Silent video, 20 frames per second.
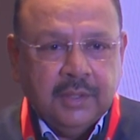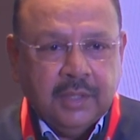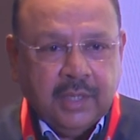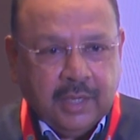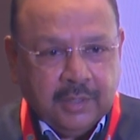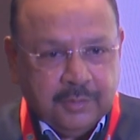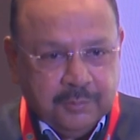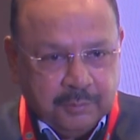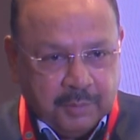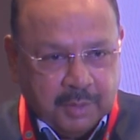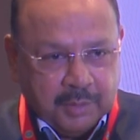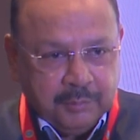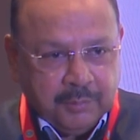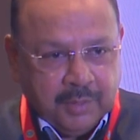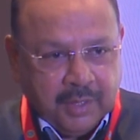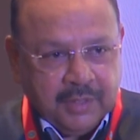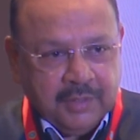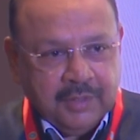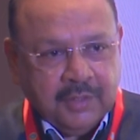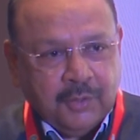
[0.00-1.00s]
and my
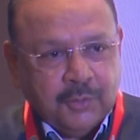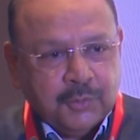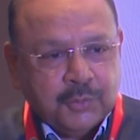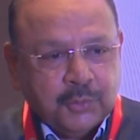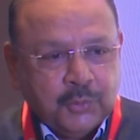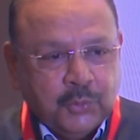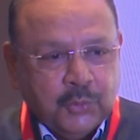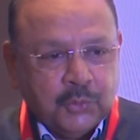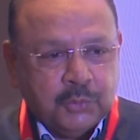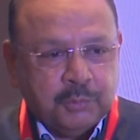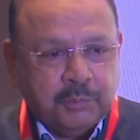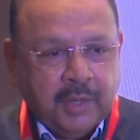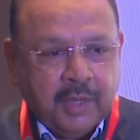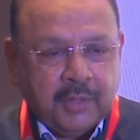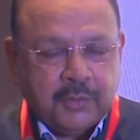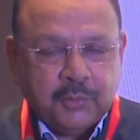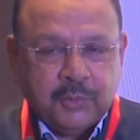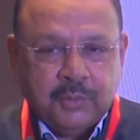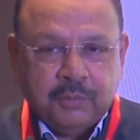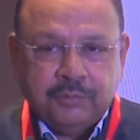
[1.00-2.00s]
mind also goes
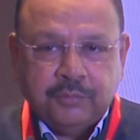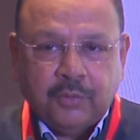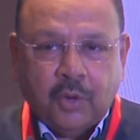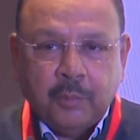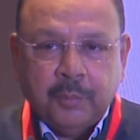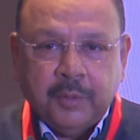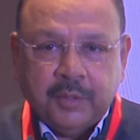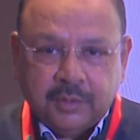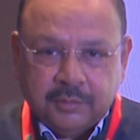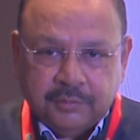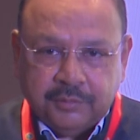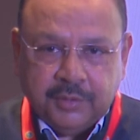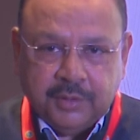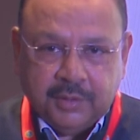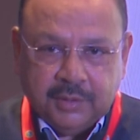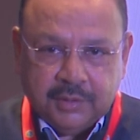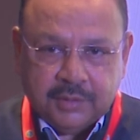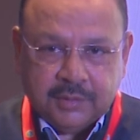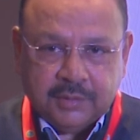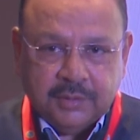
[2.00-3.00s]
back to the formative
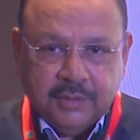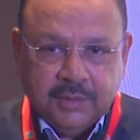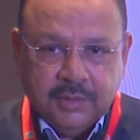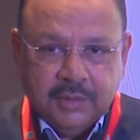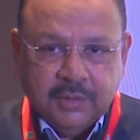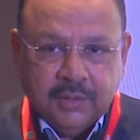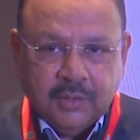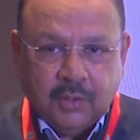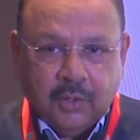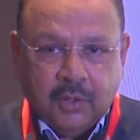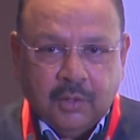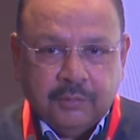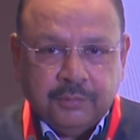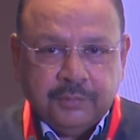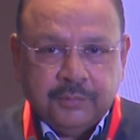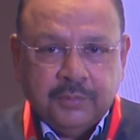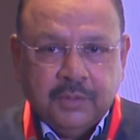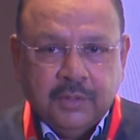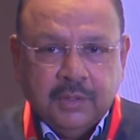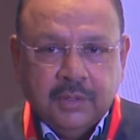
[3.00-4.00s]
years of
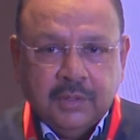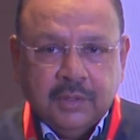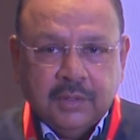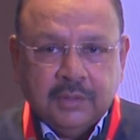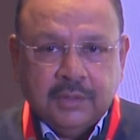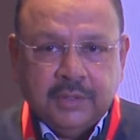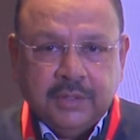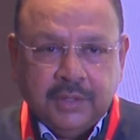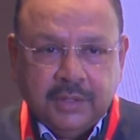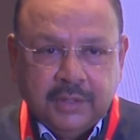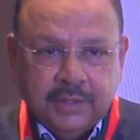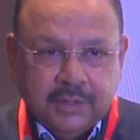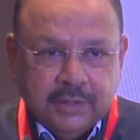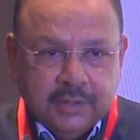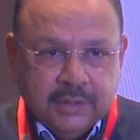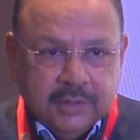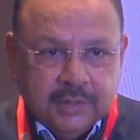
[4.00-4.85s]
the